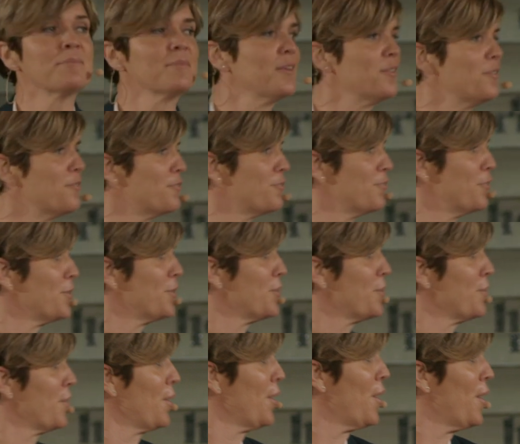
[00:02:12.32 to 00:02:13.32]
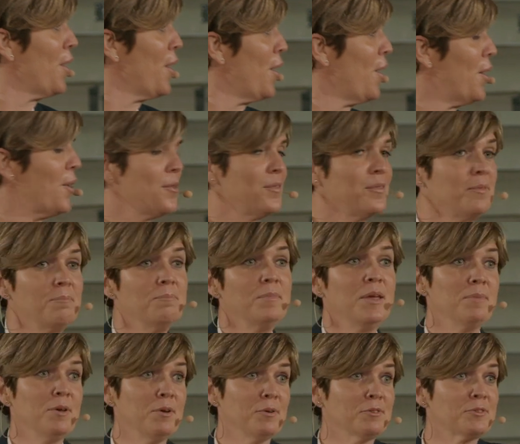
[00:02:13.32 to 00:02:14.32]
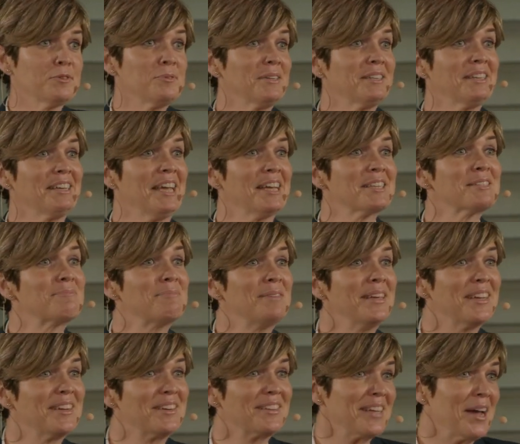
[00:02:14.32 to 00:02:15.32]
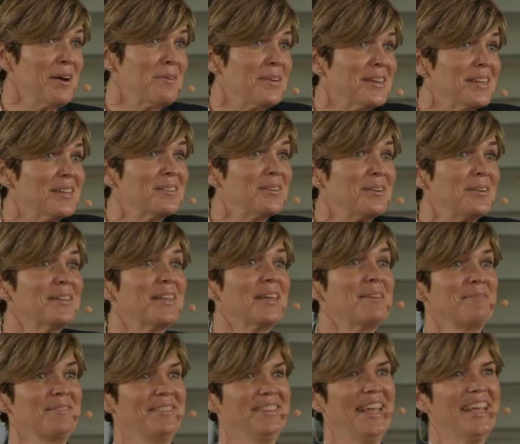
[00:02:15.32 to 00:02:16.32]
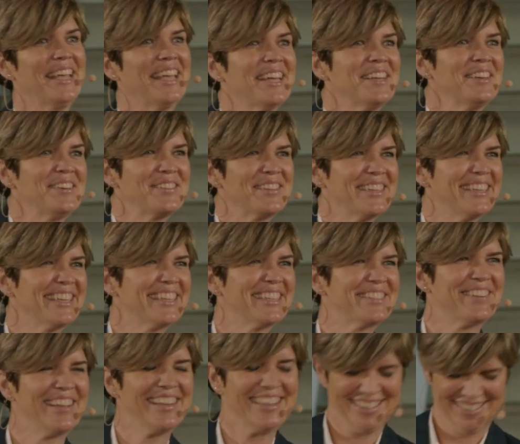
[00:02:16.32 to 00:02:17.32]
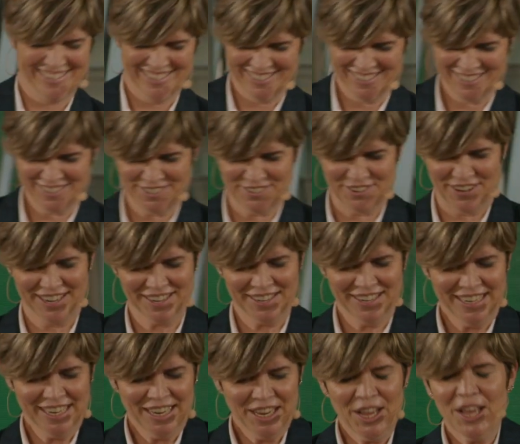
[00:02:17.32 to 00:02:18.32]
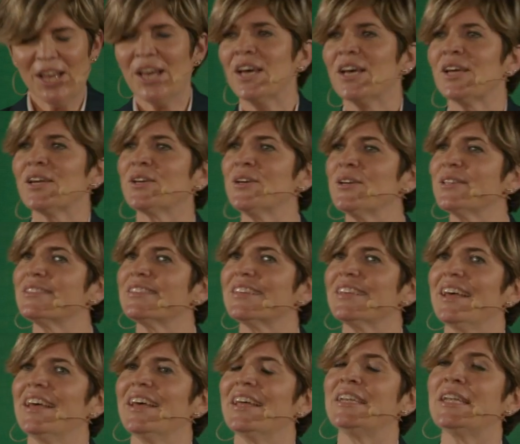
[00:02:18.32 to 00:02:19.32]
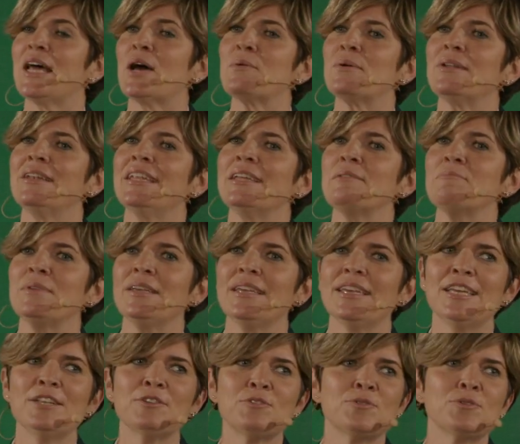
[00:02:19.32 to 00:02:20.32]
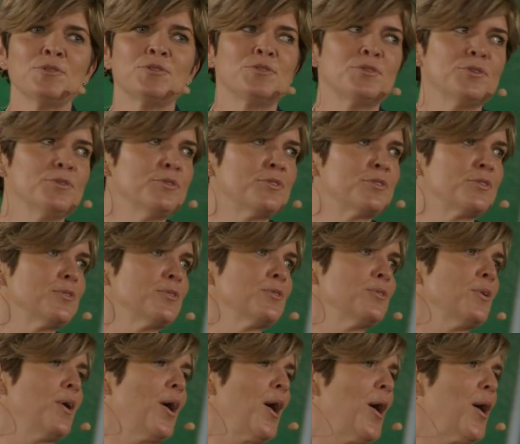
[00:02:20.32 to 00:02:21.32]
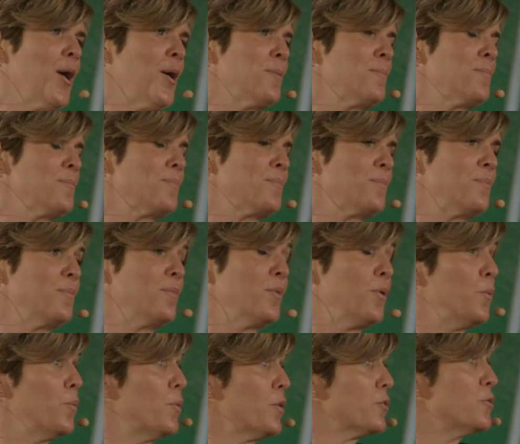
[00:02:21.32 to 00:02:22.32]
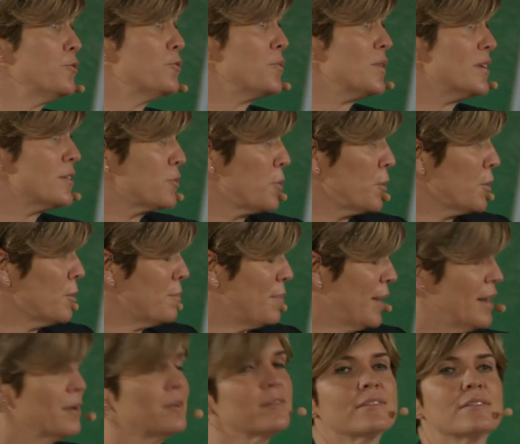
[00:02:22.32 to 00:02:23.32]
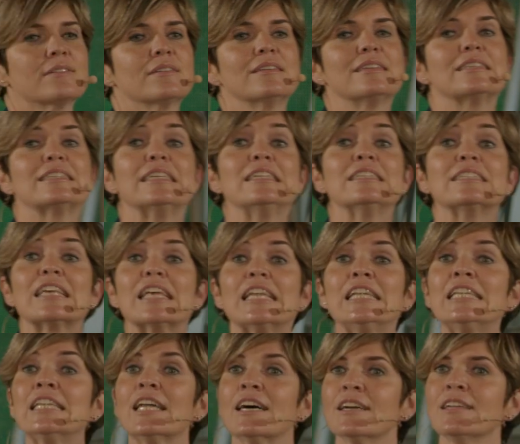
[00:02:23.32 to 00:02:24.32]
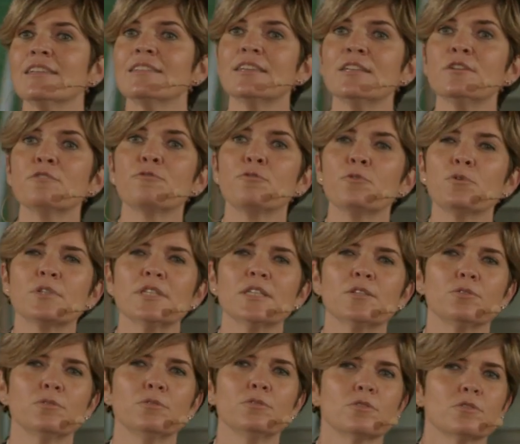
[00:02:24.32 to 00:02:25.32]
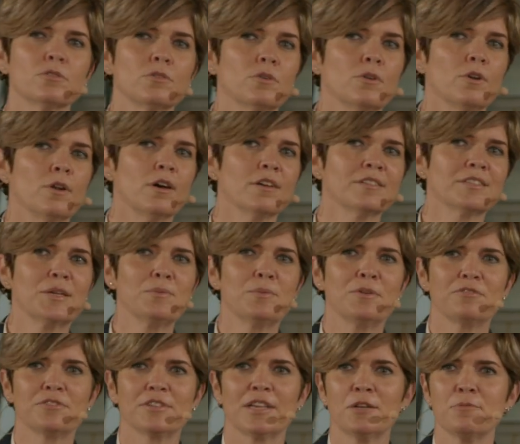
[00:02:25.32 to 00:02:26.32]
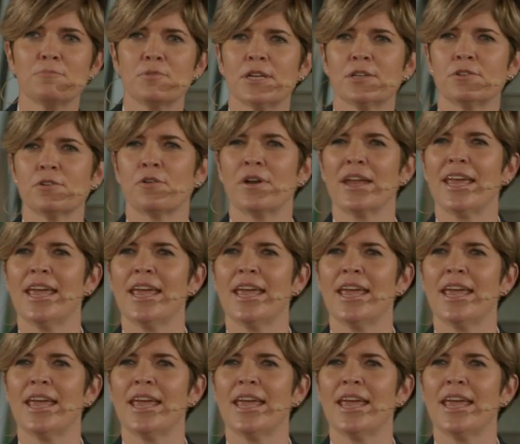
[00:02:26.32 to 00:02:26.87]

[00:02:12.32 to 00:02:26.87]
them further on, maybe also with the guest speakers. I already told them they can use it as well, this trick. Good. Now, let me introduce you what Gudrun is all about. Since 1942, so last year we've celebrated